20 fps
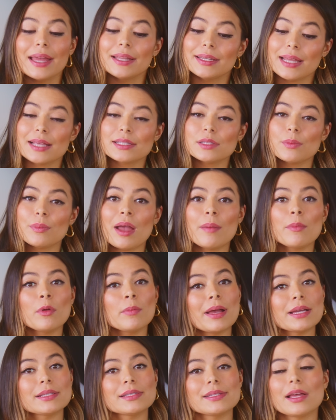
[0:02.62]
And as a mammal
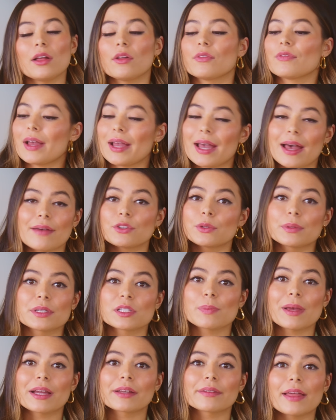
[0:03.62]
myself, I have to
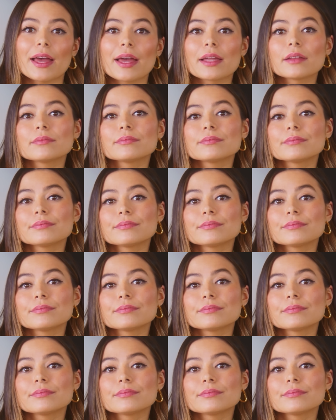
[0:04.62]
respect that.